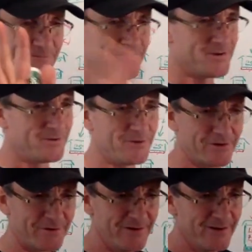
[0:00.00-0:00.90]
So
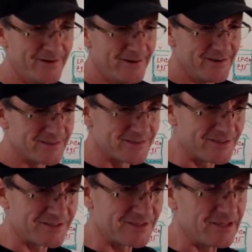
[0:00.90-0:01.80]
no,
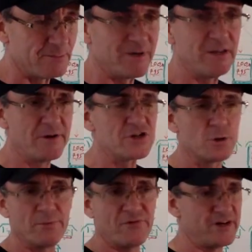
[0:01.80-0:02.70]
and by the way,
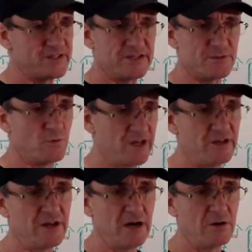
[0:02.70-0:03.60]
Shopify doesn't
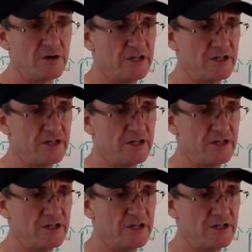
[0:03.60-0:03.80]
working now.